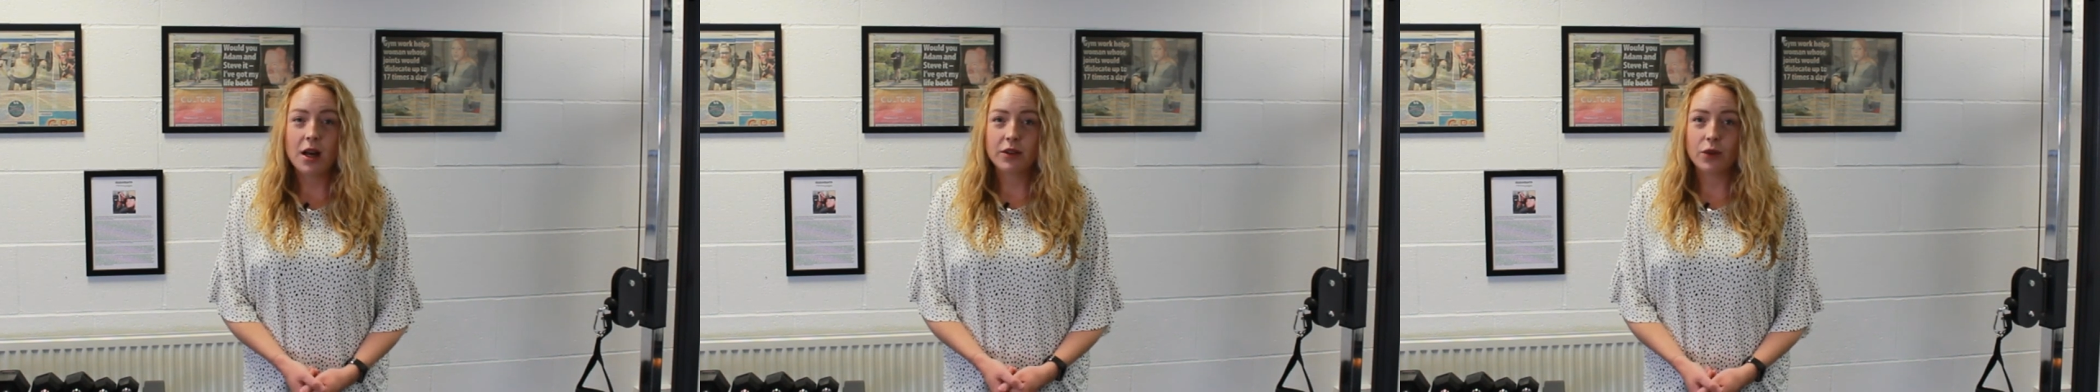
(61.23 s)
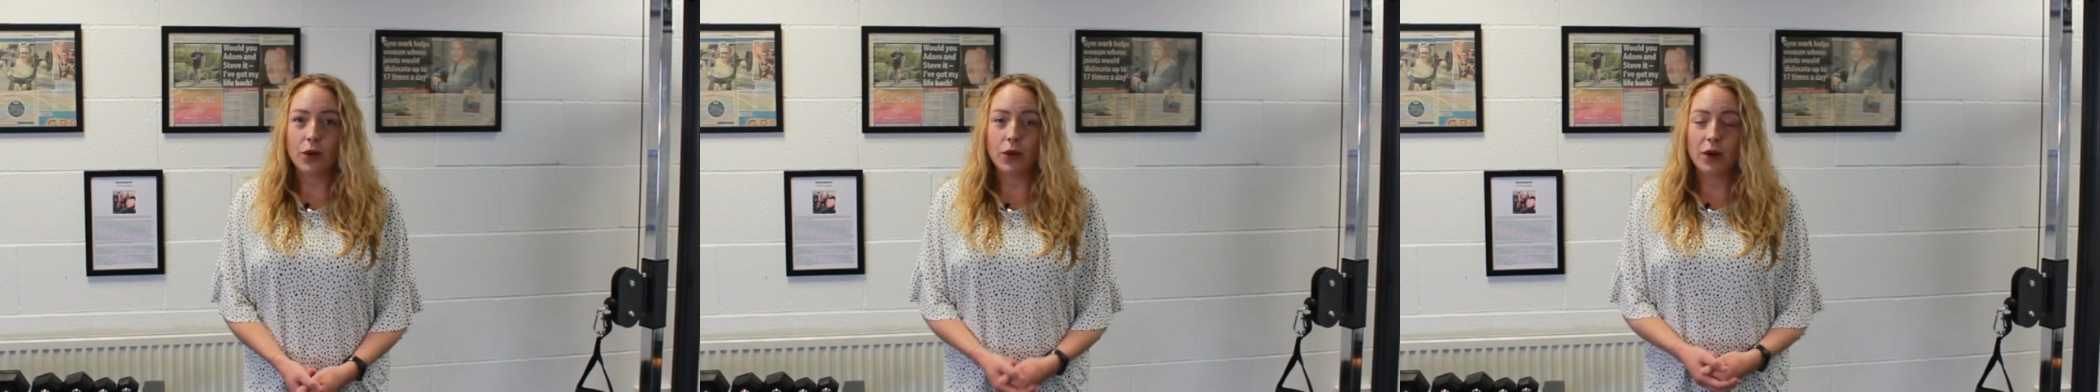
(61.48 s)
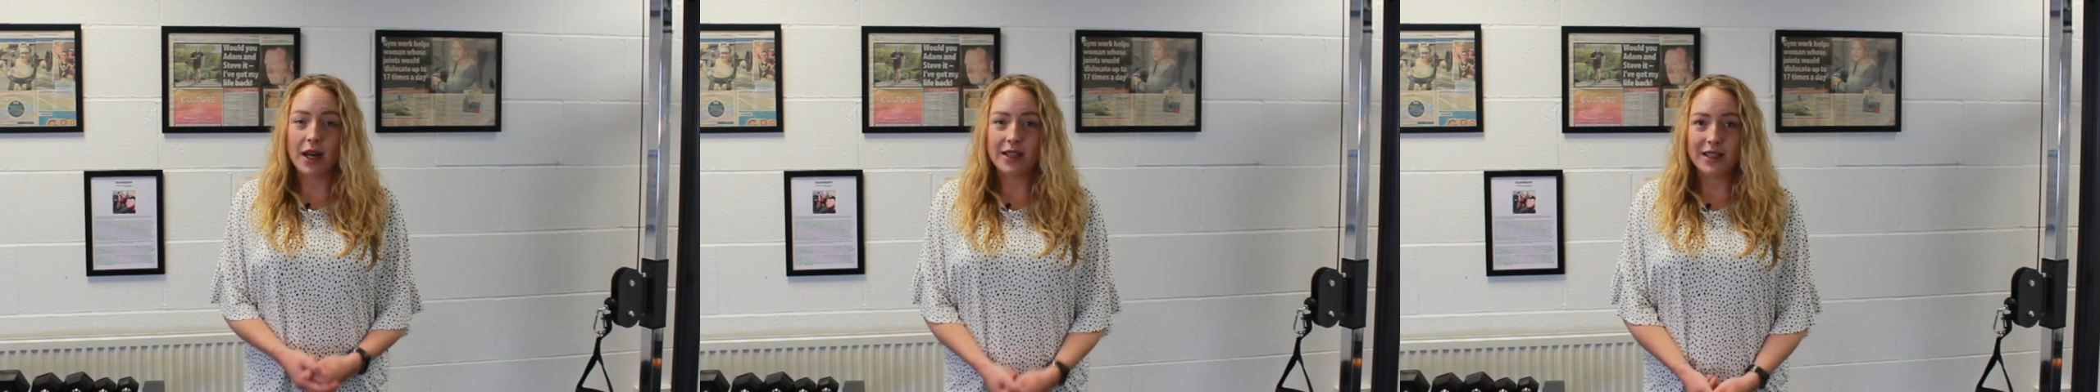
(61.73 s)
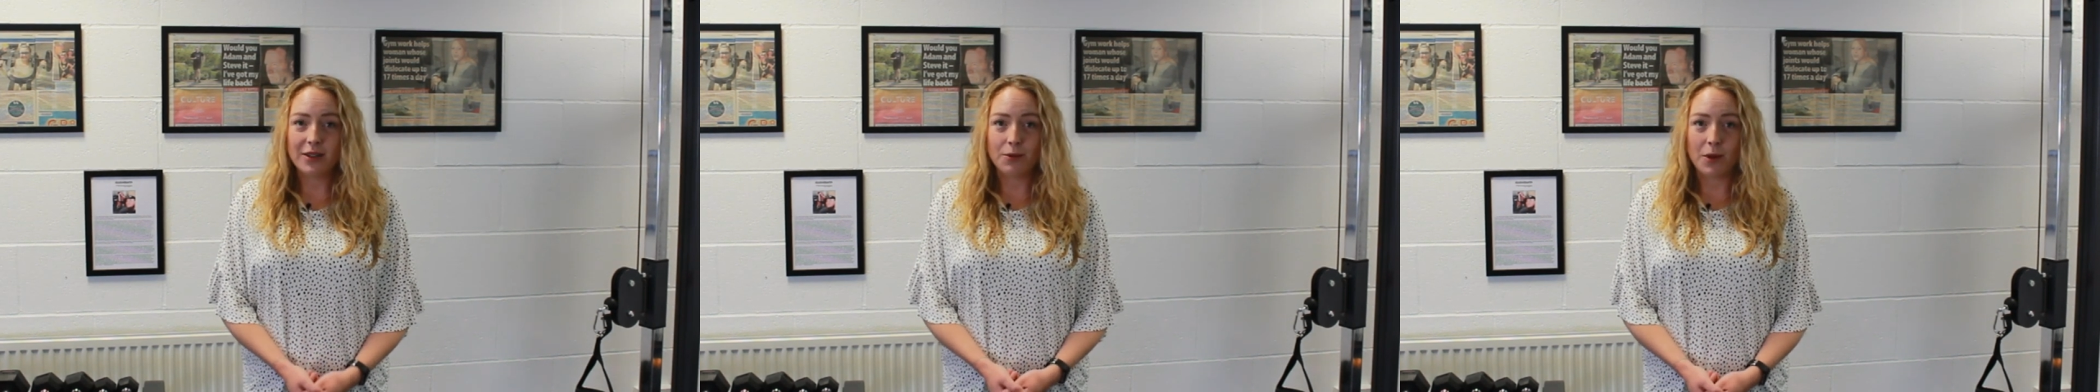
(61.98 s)
So I
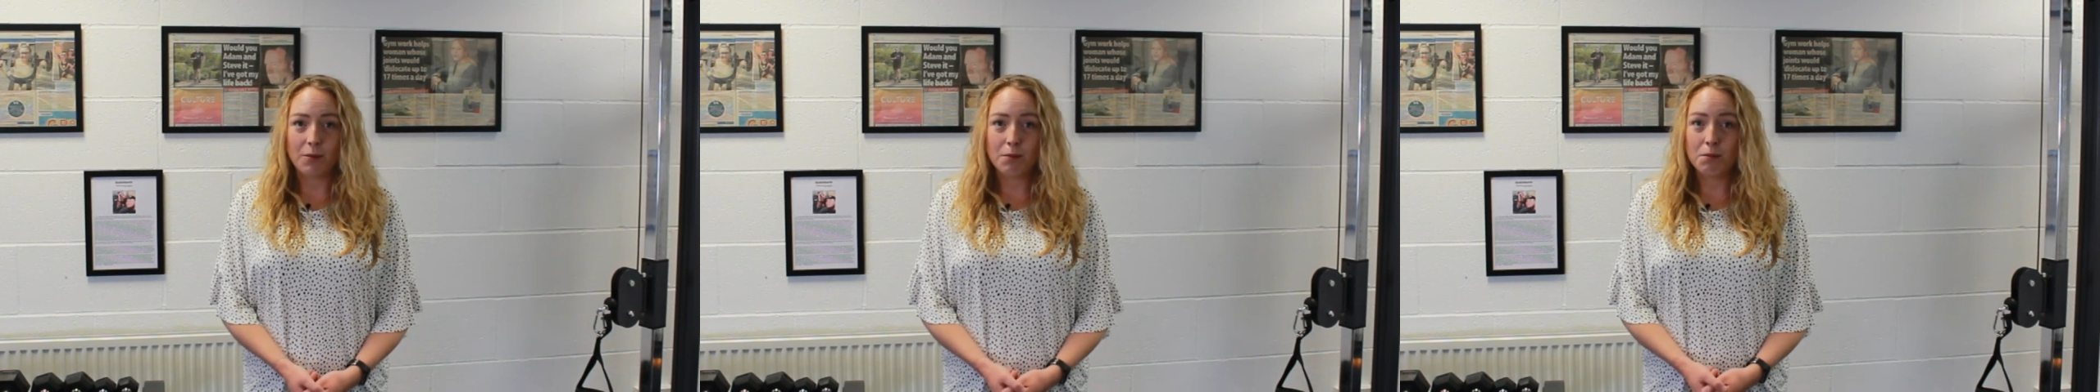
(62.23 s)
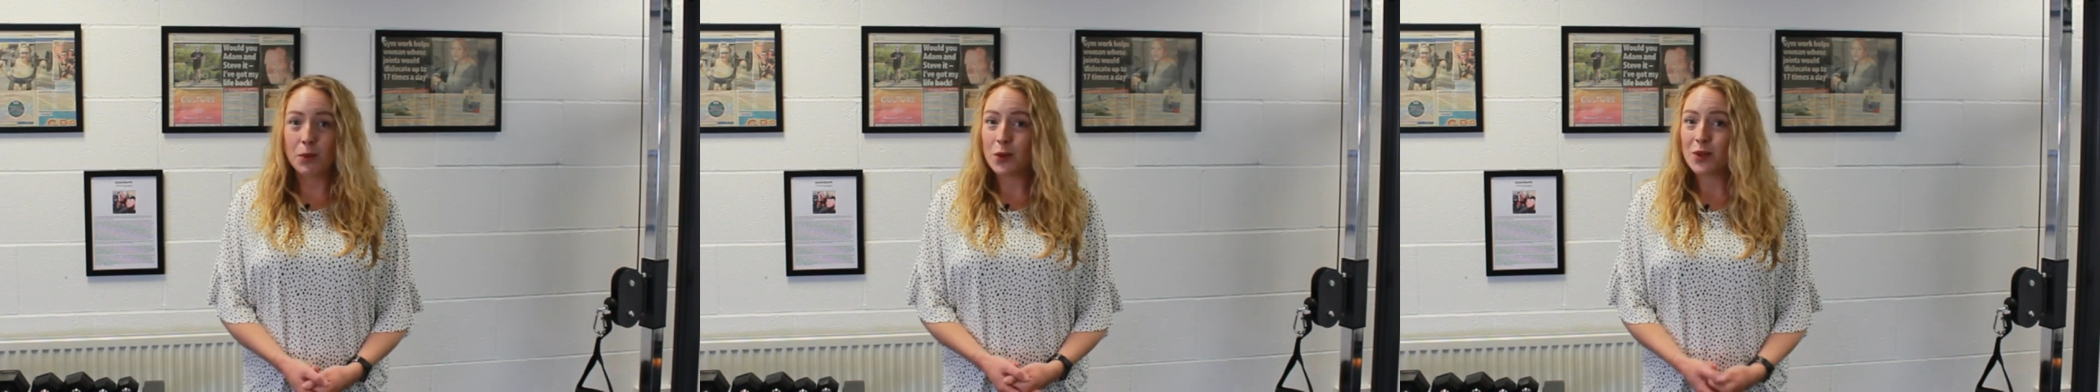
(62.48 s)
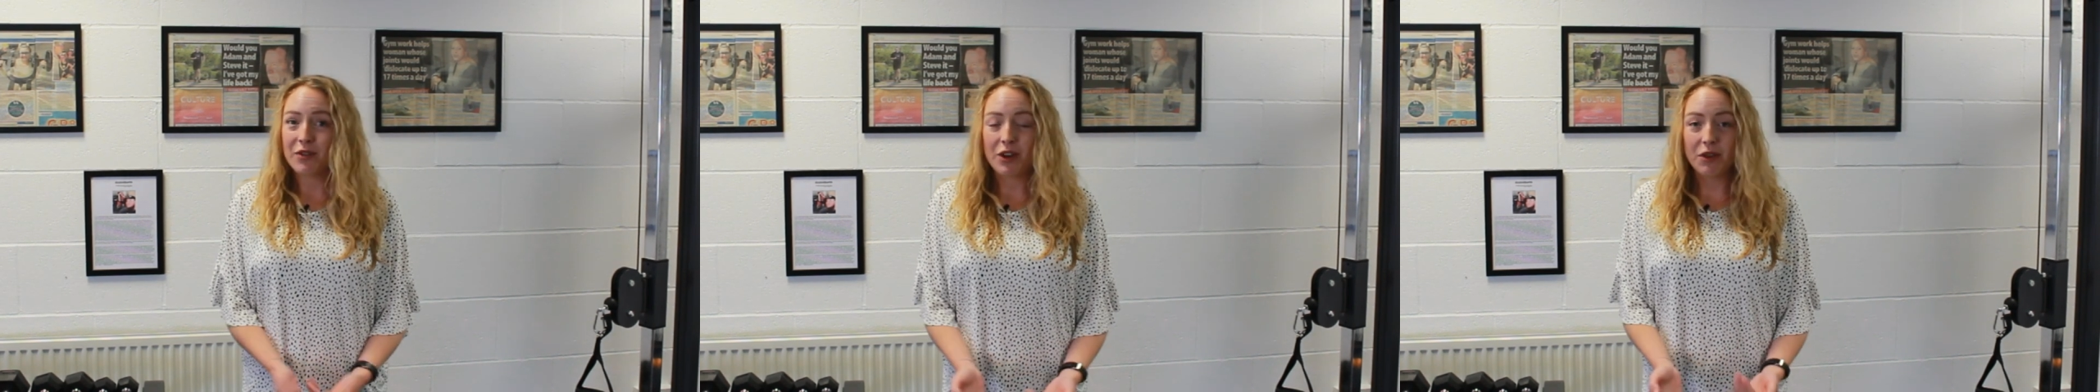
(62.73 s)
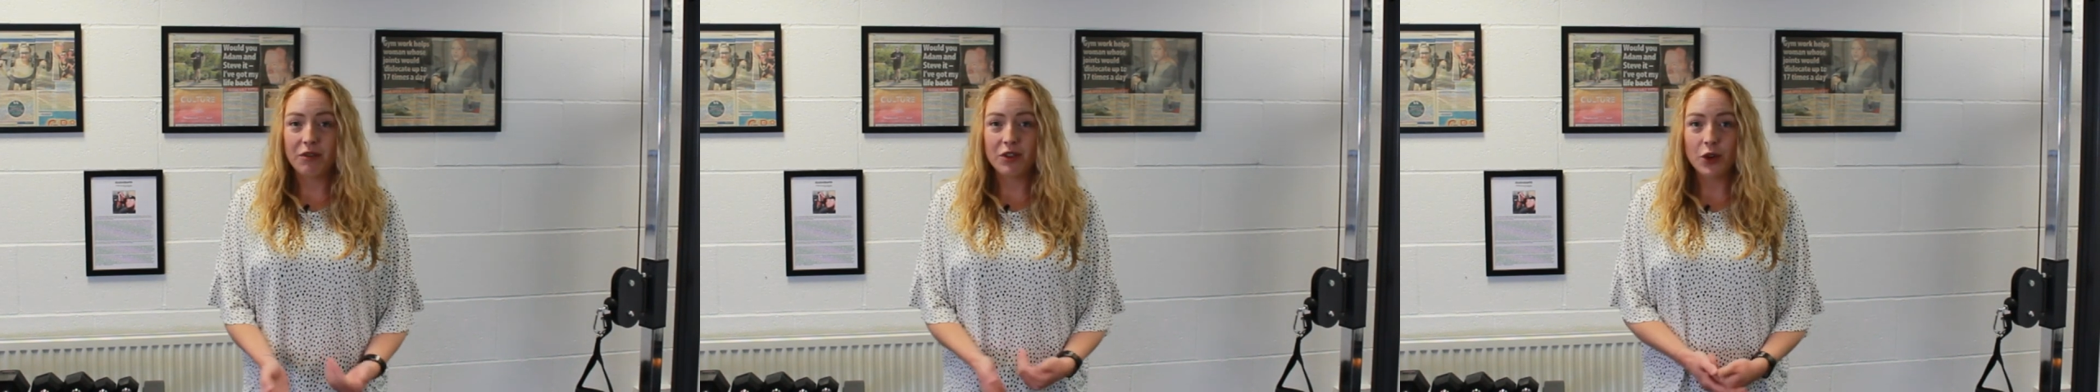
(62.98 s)
did what most of
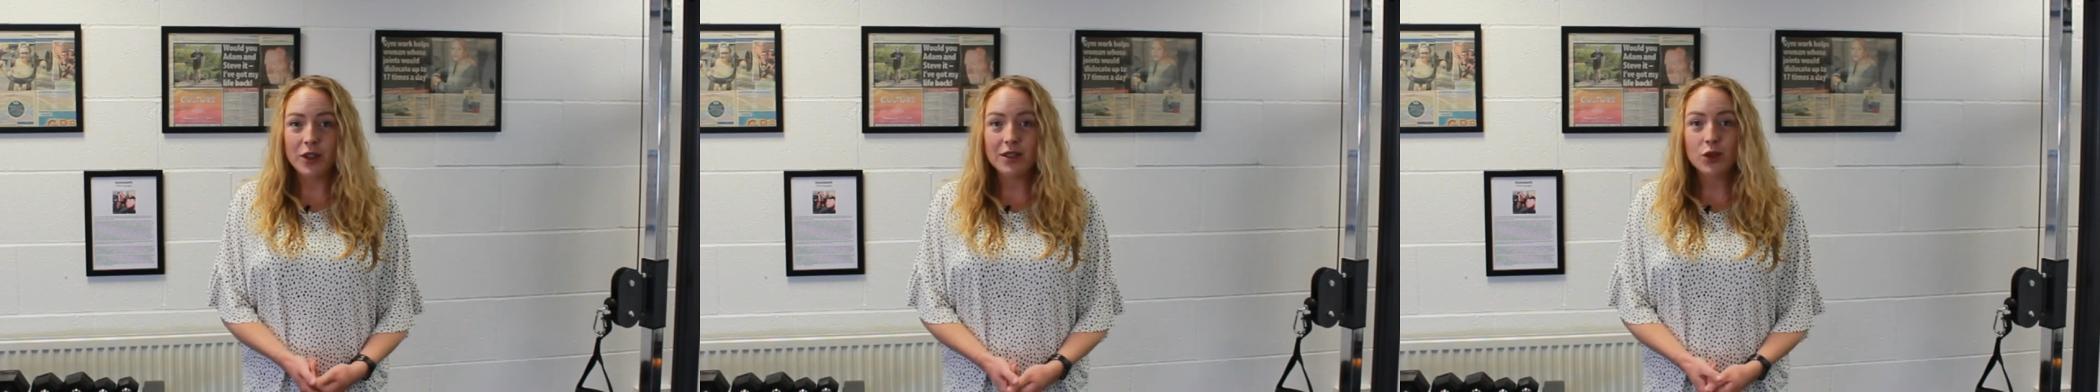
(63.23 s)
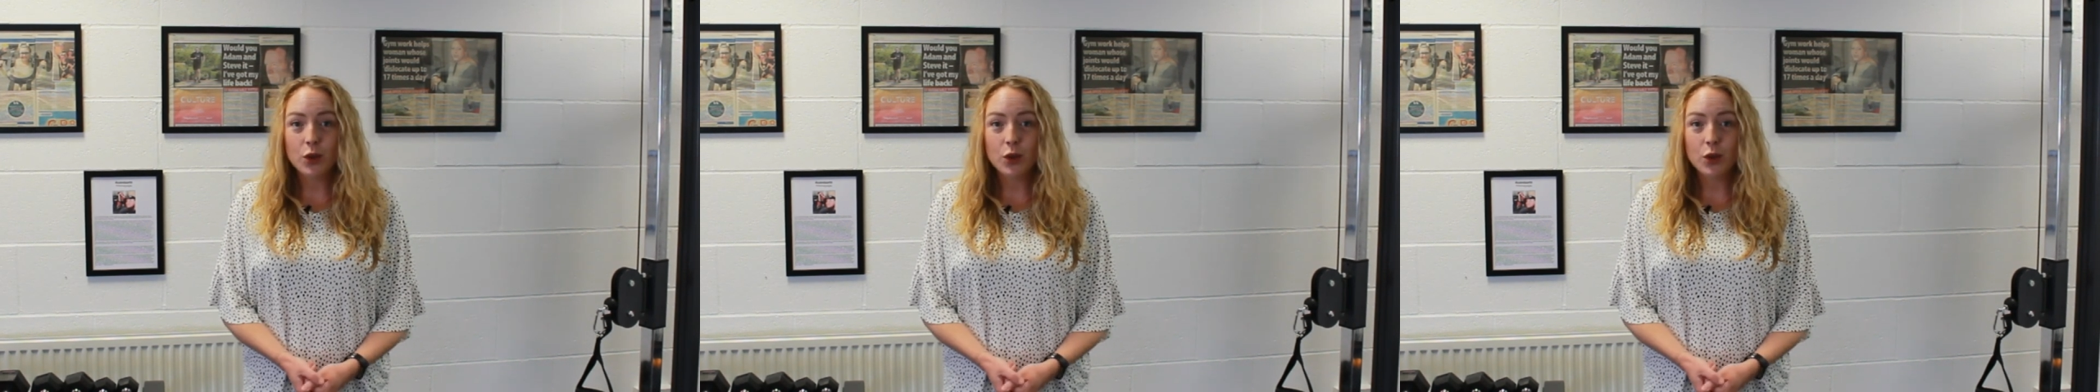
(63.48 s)
you have done, is